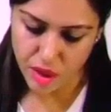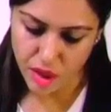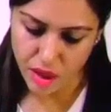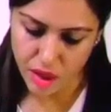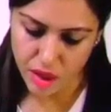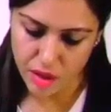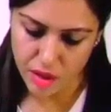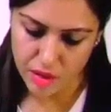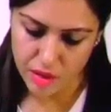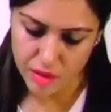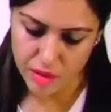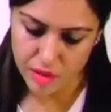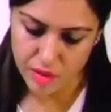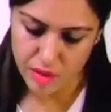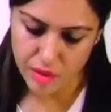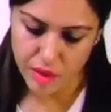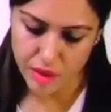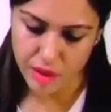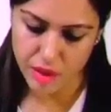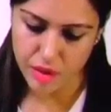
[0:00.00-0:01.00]
and
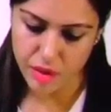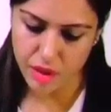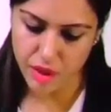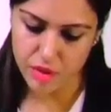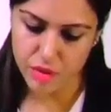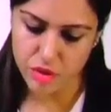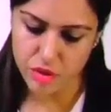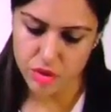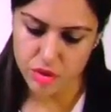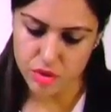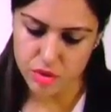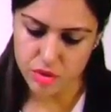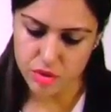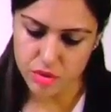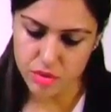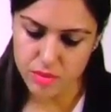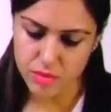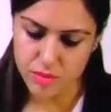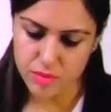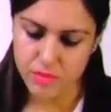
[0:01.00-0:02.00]
link reaction,
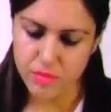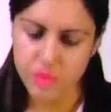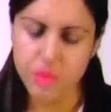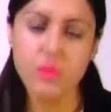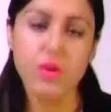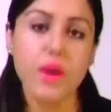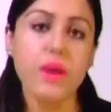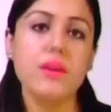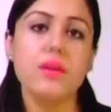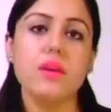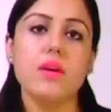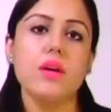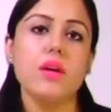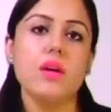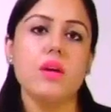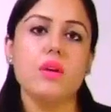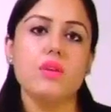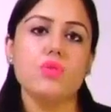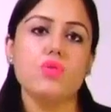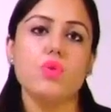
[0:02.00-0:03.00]
right?
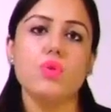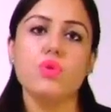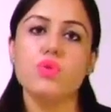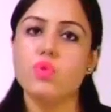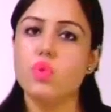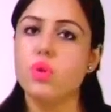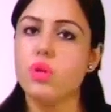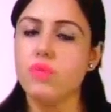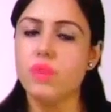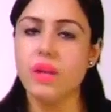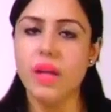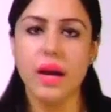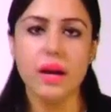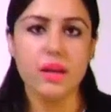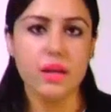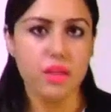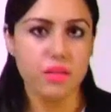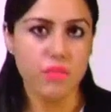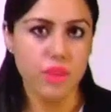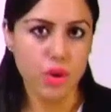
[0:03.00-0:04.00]
So insulin will
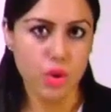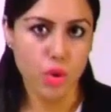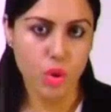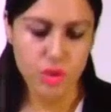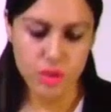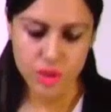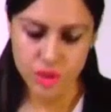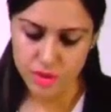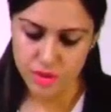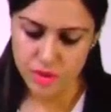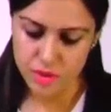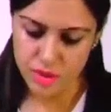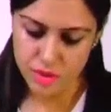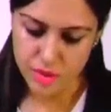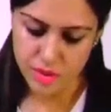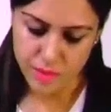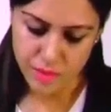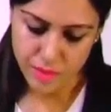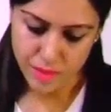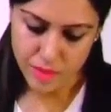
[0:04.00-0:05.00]
activate all these.
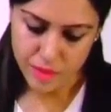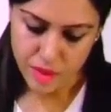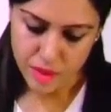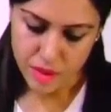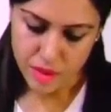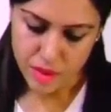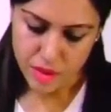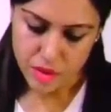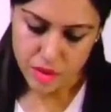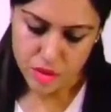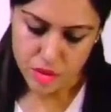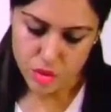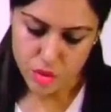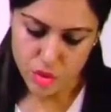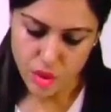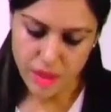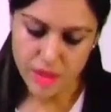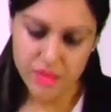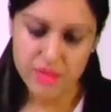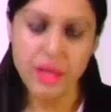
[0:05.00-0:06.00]
So
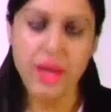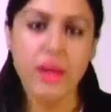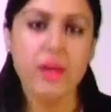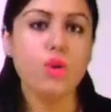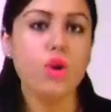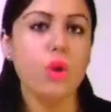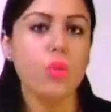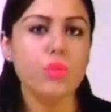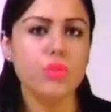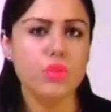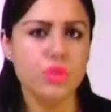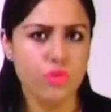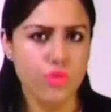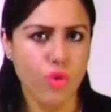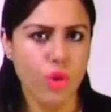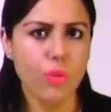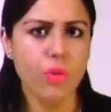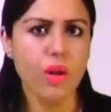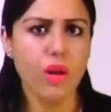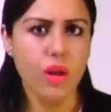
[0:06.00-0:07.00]
the exact opposite
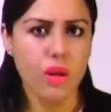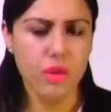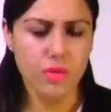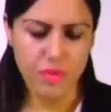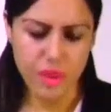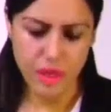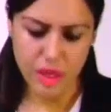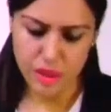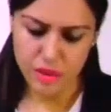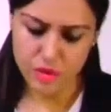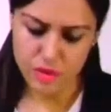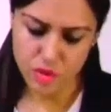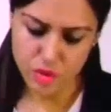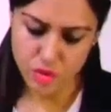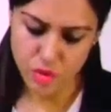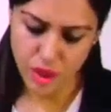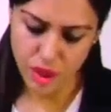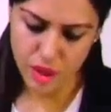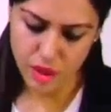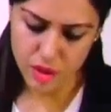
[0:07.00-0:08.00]
formula, very easy
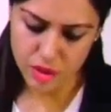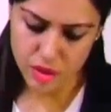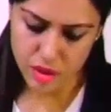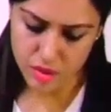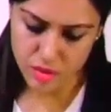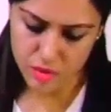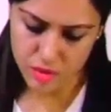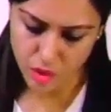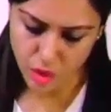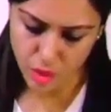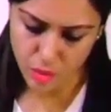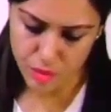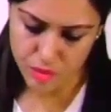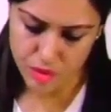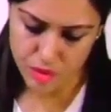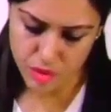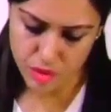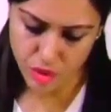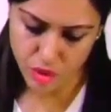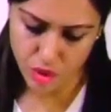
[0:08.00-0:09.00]
to write. The
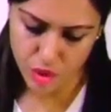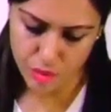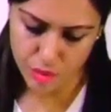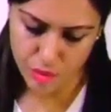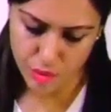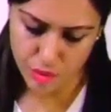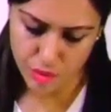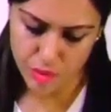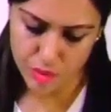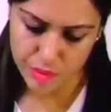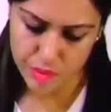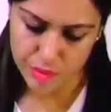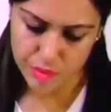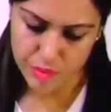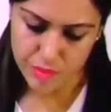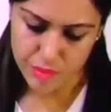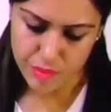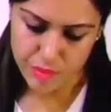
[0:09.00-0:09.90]
opposite hormone,